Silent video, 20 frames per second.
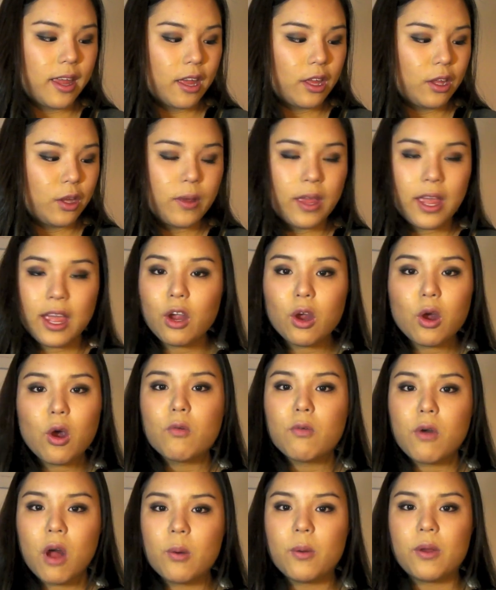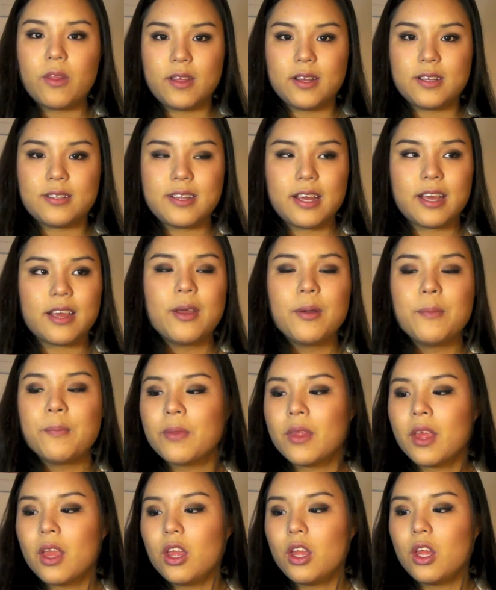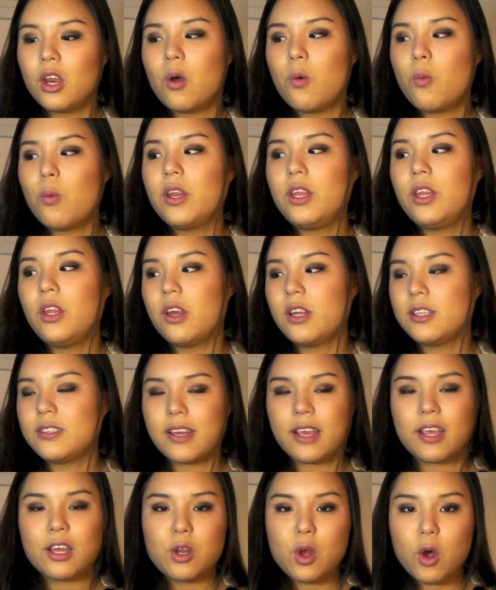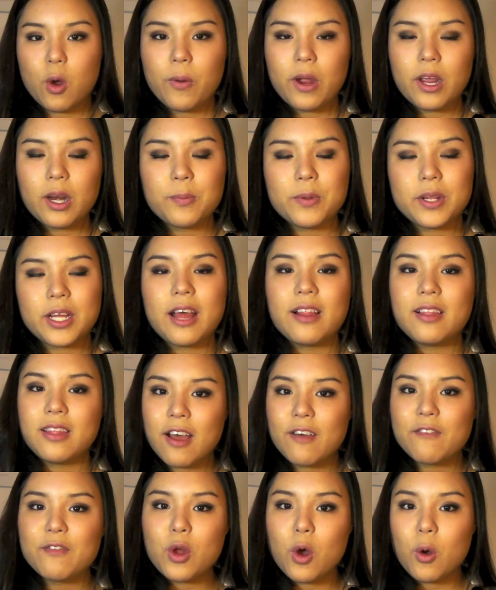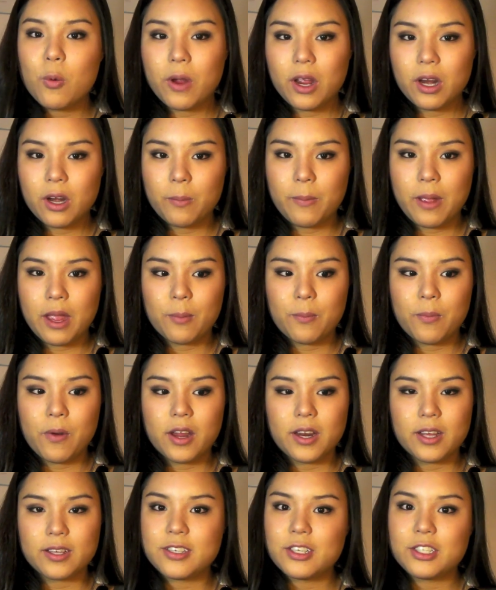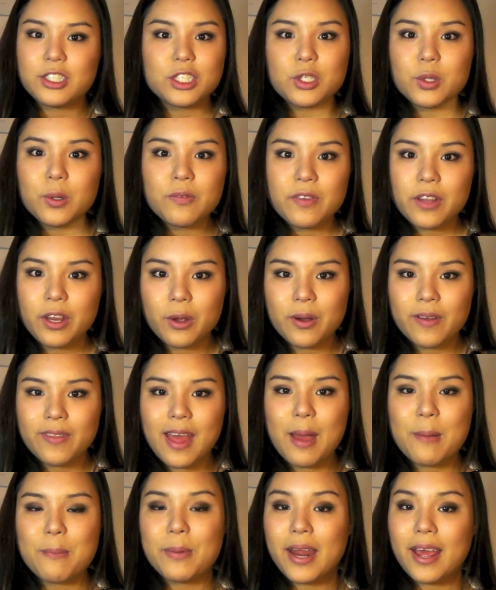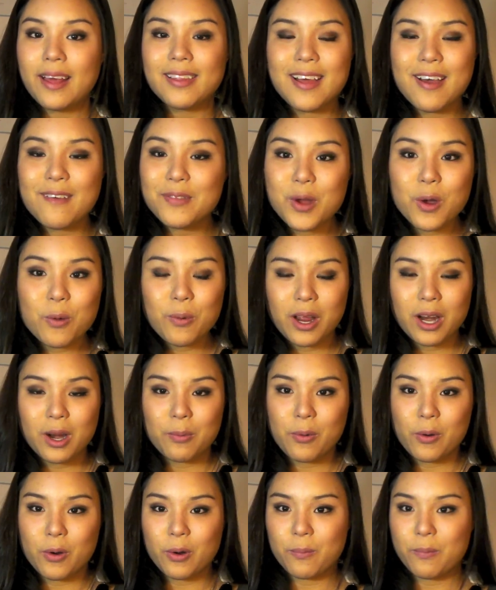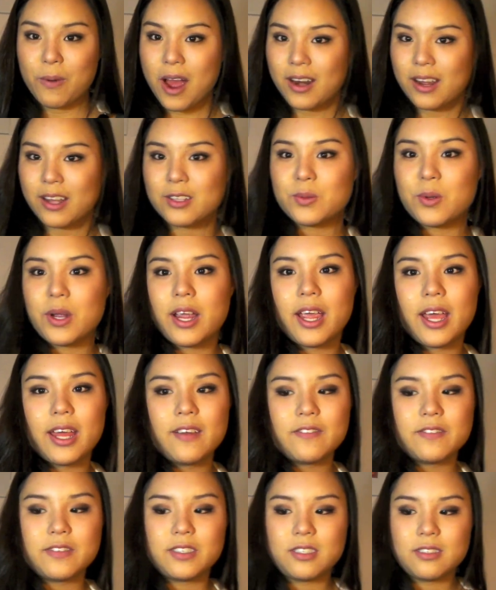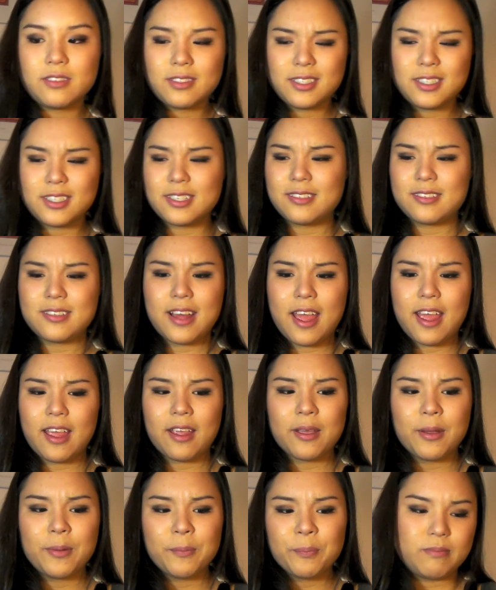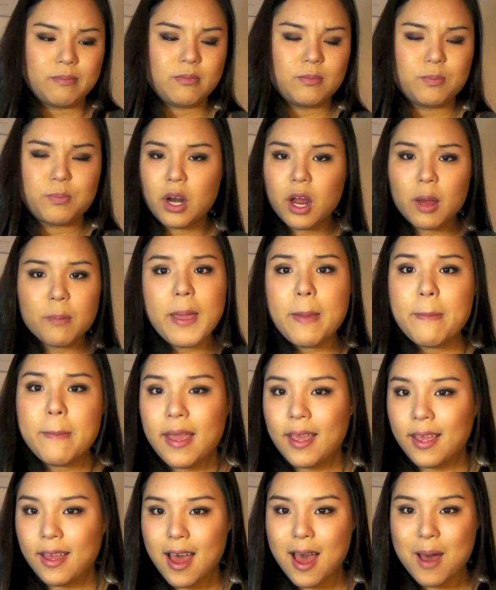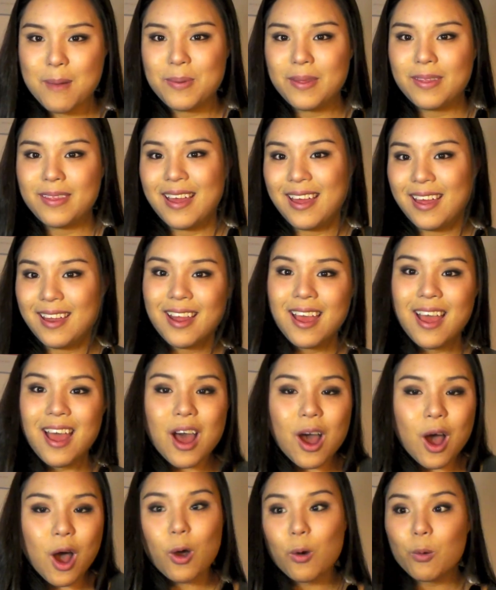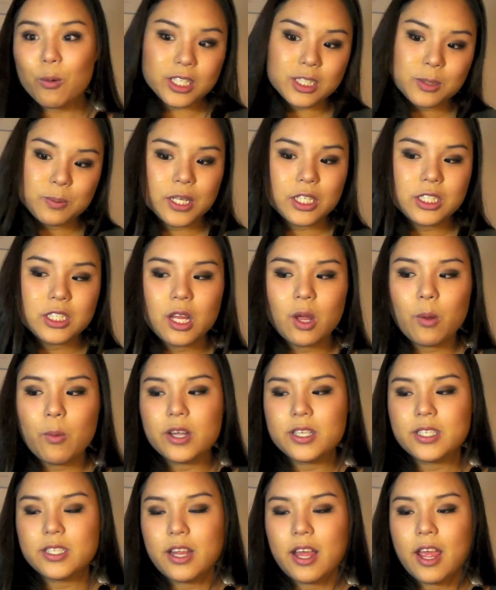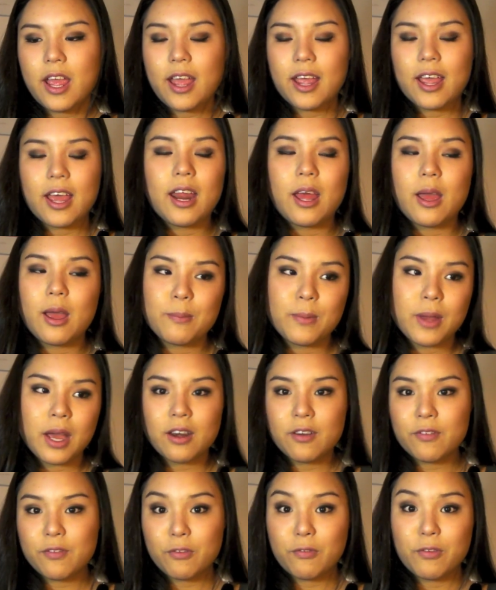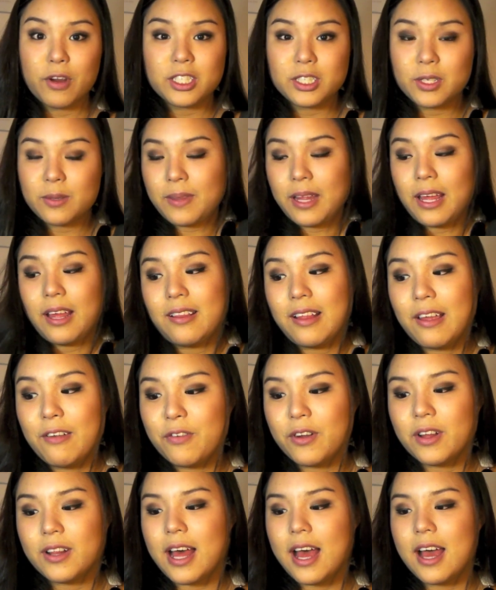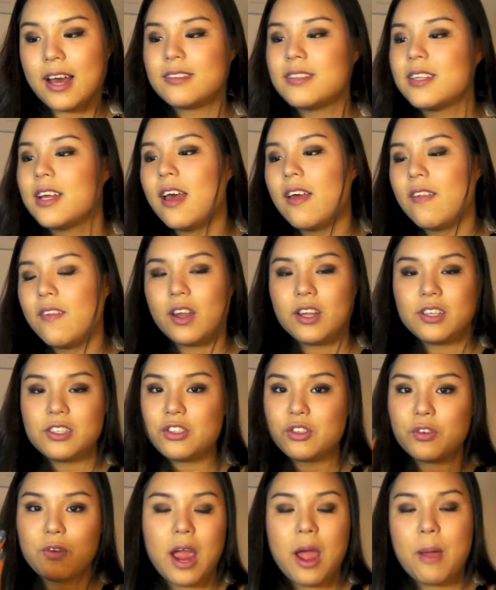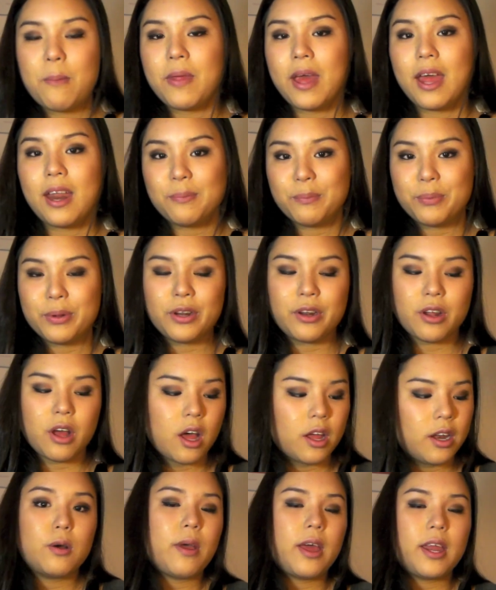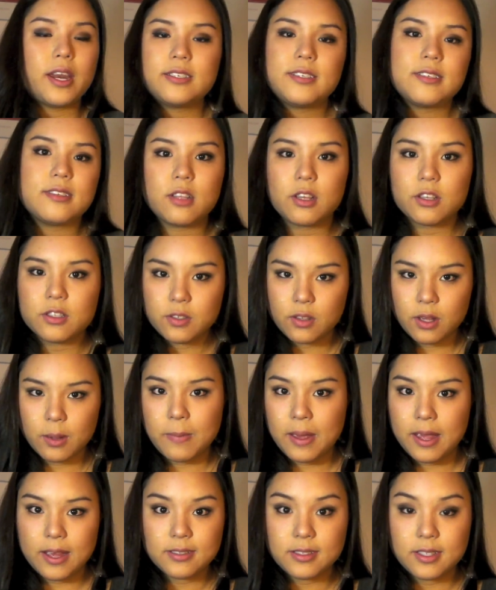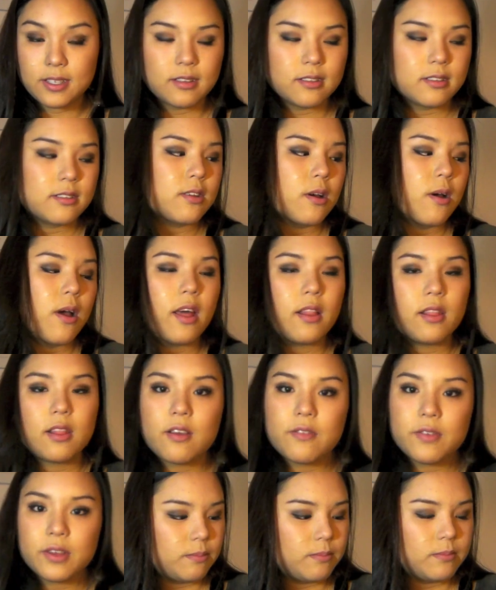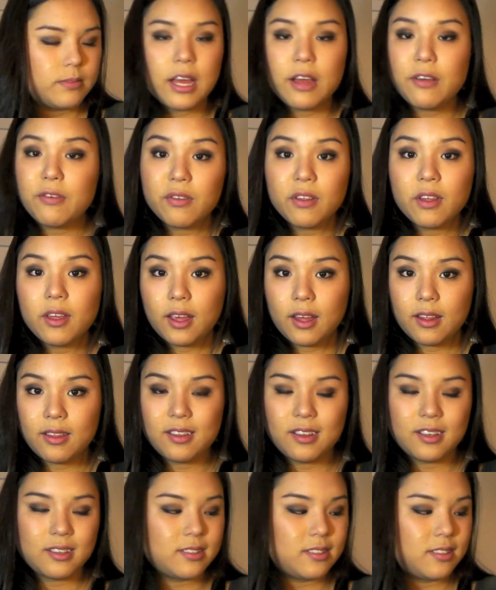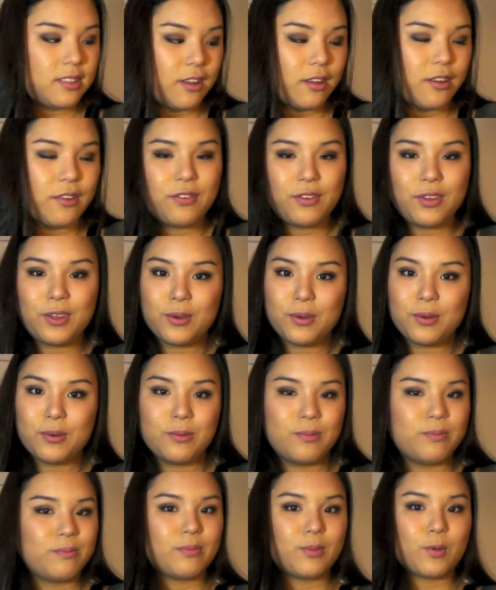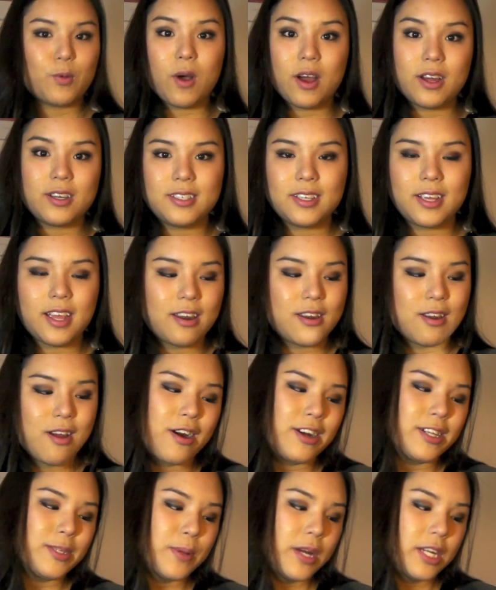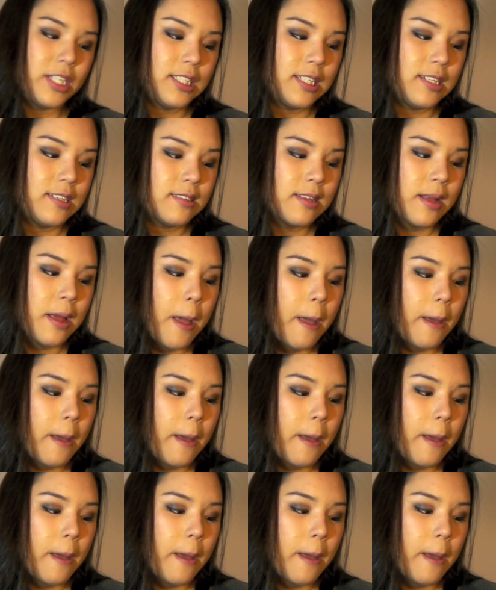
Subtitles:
You can't go wrong with this. Like, you know, when it's like a no-brainer, I love no-brainer makeup products. I should do a video on that, but I love no-brainer products where I kind of just like put on my makeup and then, oh, which blush should I wear today? I'm kind of in a rush, like late for class, then I'll just grab that and put it on, and it just looks amazing, so I love it. Definitely get this if you want to get NARS blushes.